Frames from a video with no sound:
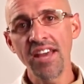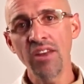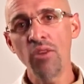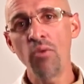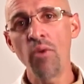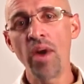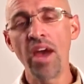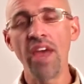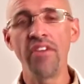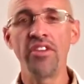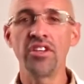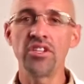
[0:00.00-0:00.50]
in
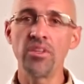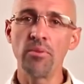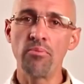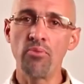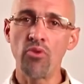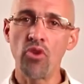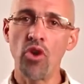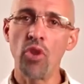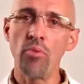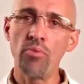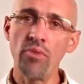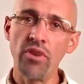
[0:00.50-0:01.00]
a way that's
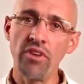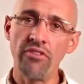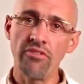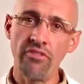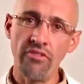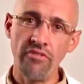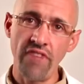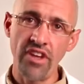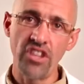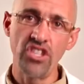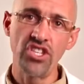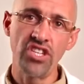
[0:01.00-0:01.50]

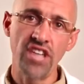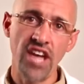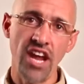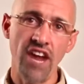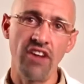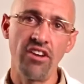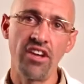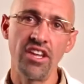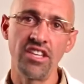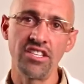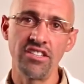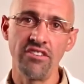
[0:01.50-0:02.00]
appropriate for
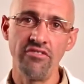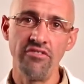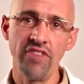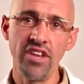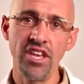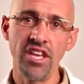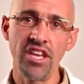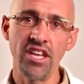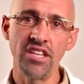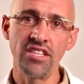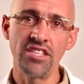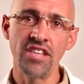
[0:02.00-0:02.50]
vegetarians
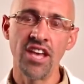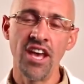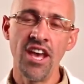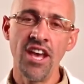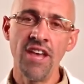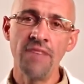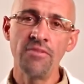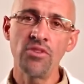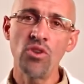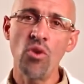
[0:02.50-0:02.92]
and vegans.